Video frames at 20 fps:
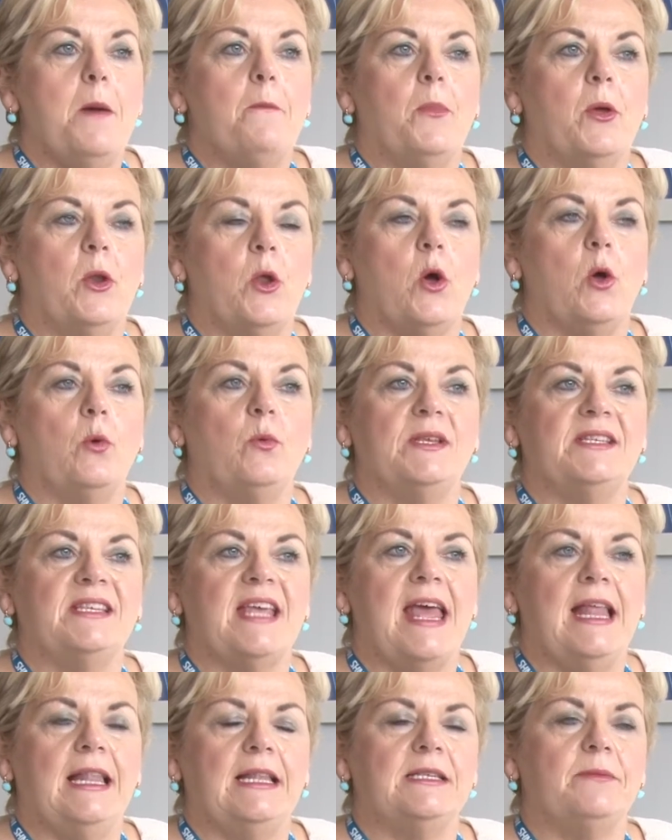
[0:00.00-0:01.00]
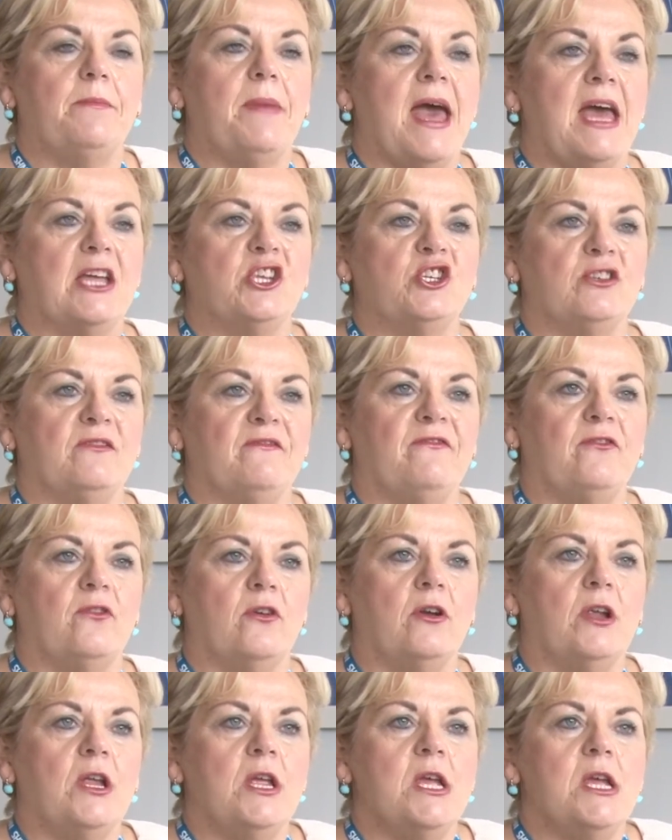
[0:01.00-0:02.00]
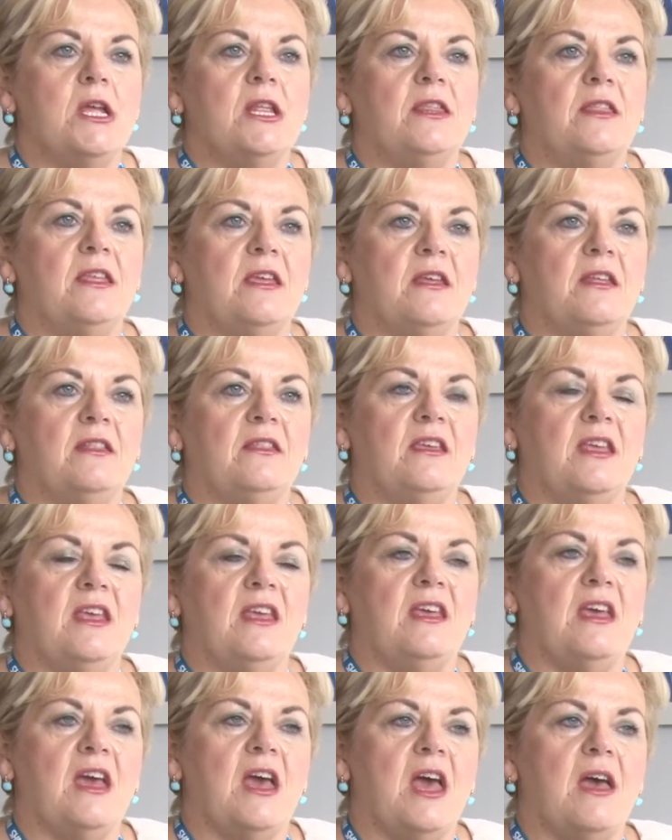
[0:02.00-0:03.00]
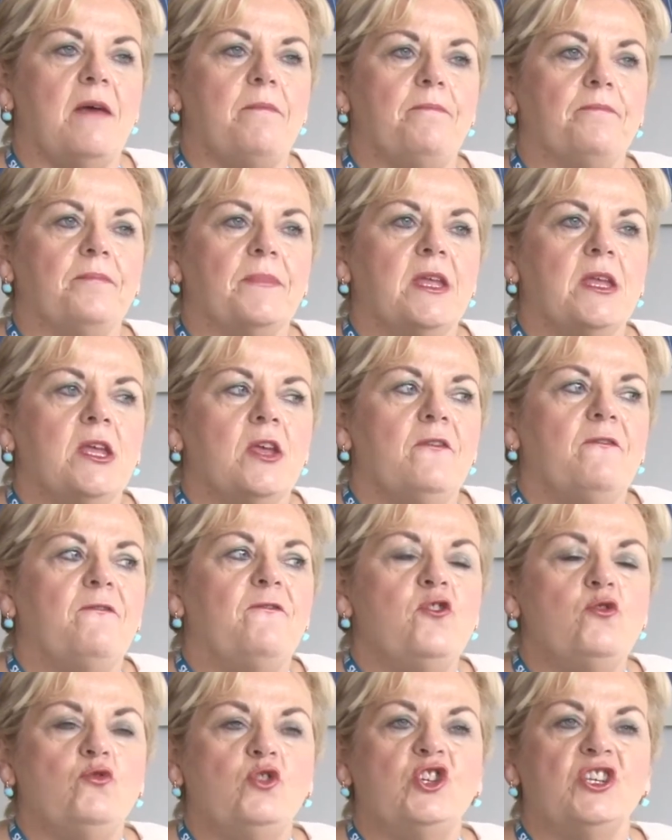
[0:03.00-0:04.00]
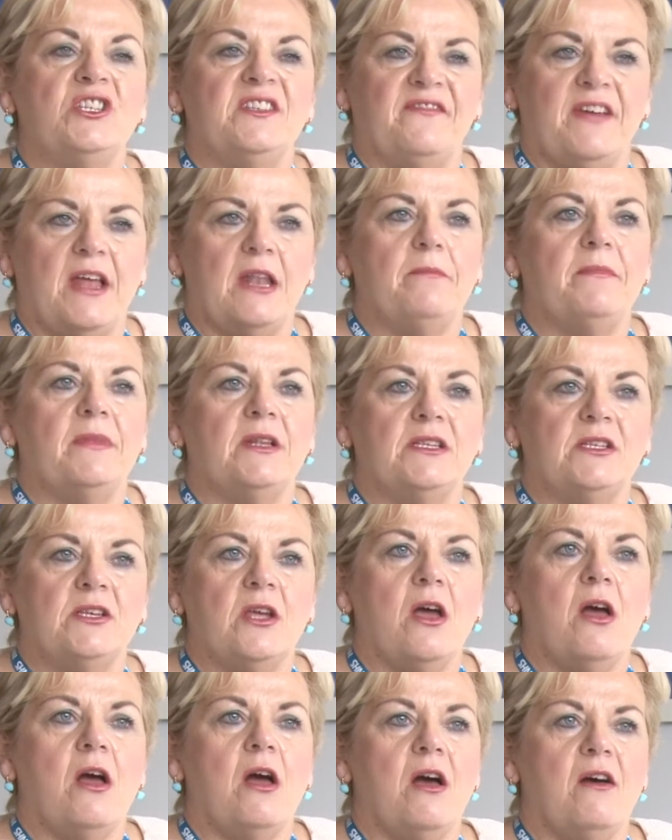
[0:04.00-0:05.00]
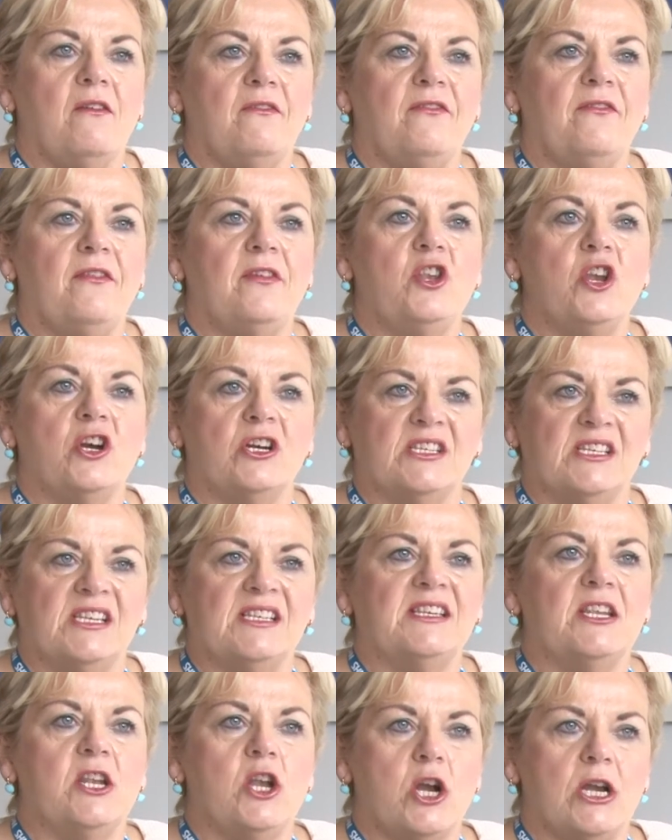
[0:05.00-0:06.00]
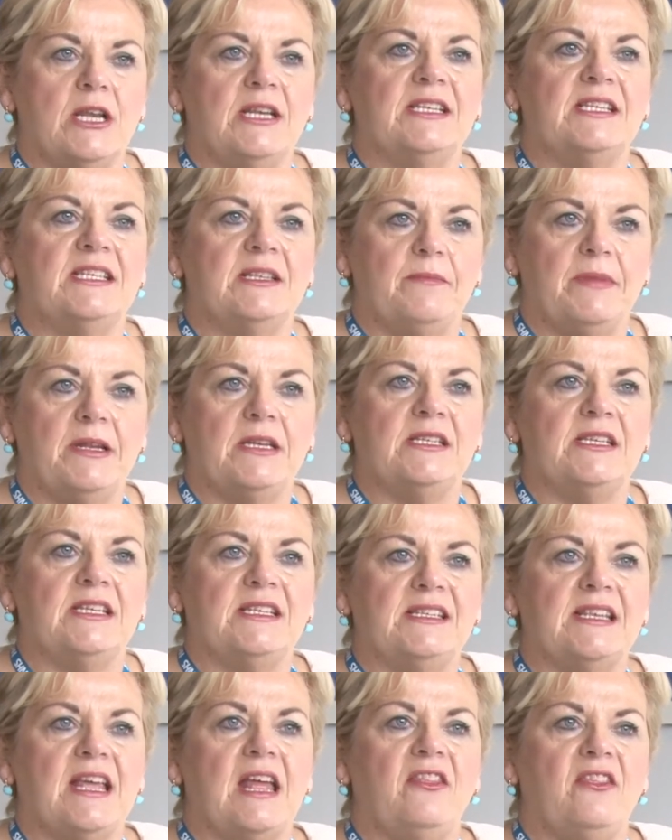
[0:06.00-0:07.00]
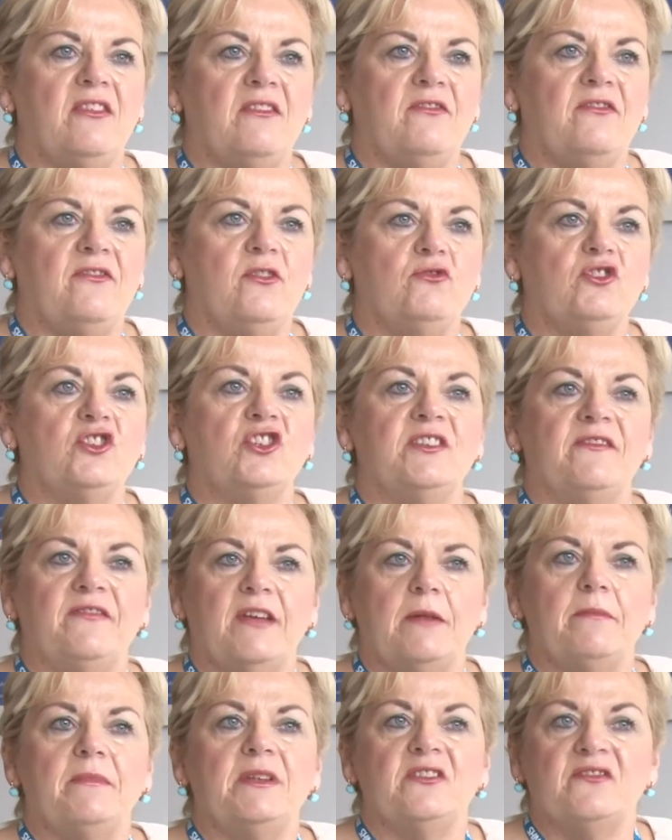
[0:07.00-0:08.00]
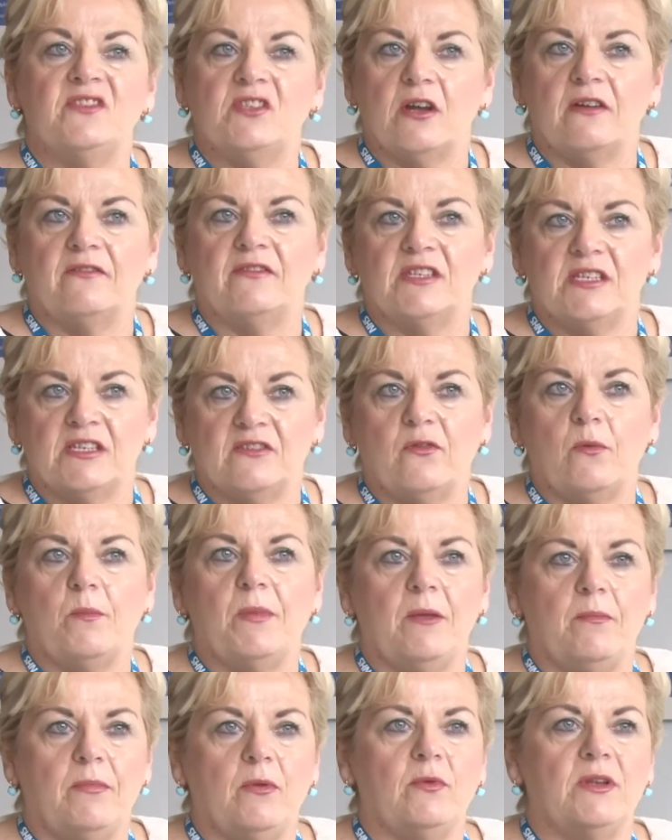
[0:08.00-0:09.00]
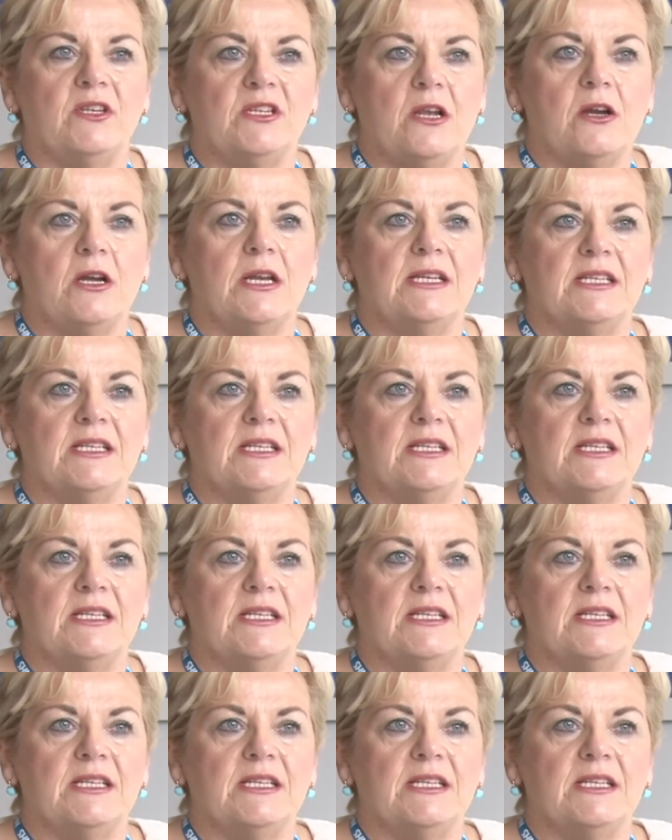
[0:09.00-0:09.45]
but always held a passion for the future development of nurses and learning disabilities, and the future development of services for people with learning